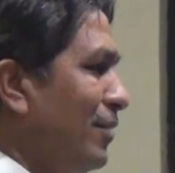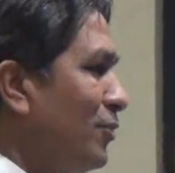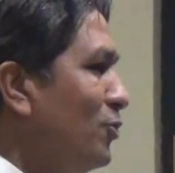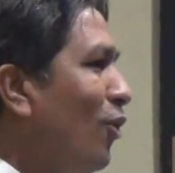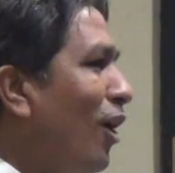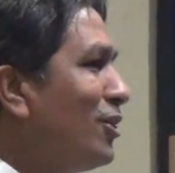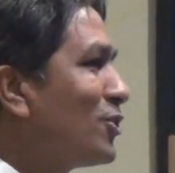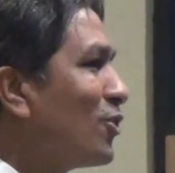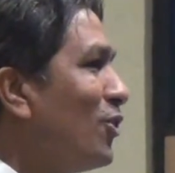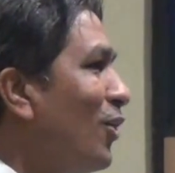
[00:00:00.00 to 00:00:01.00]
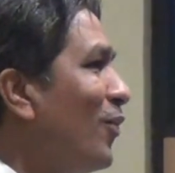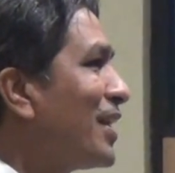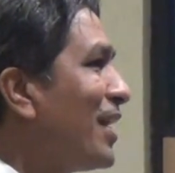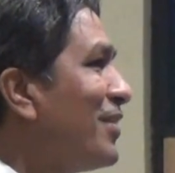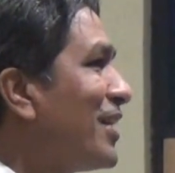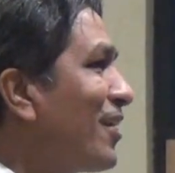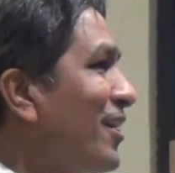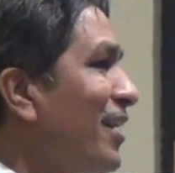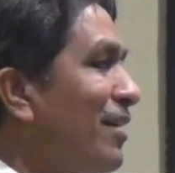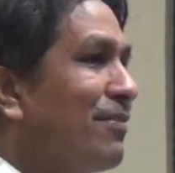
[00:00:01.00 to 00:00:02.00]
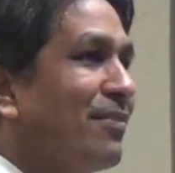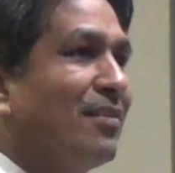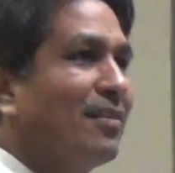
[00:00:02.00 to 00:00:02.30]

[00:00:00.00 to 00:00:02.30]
You all should know, what are you talking about?